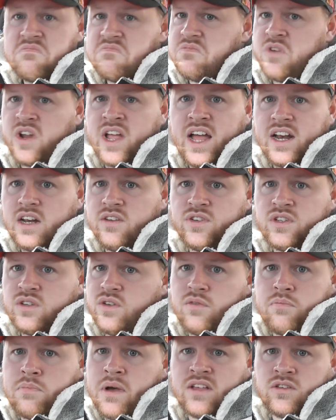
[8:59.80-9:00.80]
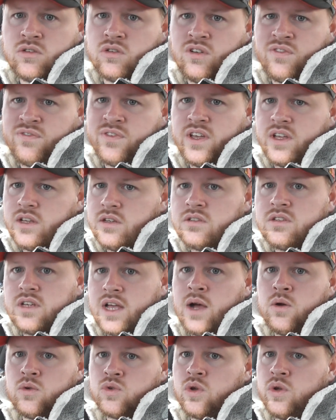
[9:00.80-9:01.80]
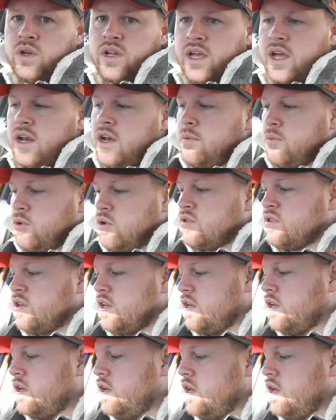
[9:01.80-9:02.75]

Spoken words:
Regardless if it passes or fails, I was going to get an MOT.